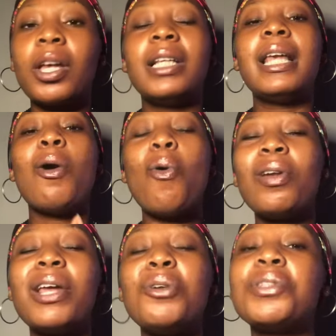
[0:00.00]
they
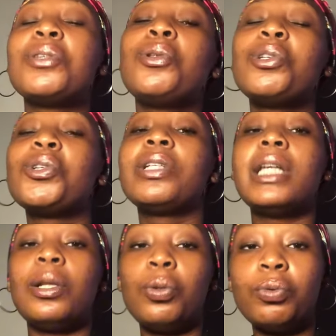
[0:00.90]
only use the lotion
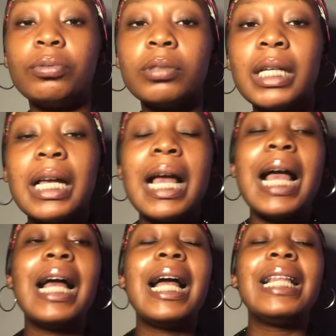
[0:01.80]
alone.
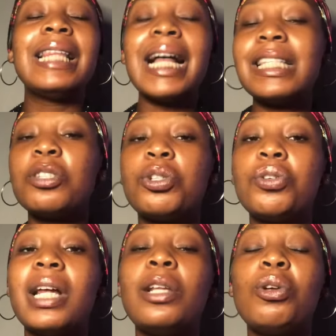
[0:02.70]
That's to
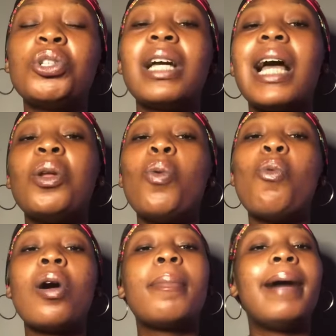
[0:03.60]
show that lotion cannot
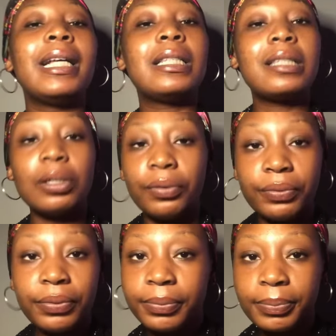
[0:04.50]
work by itself.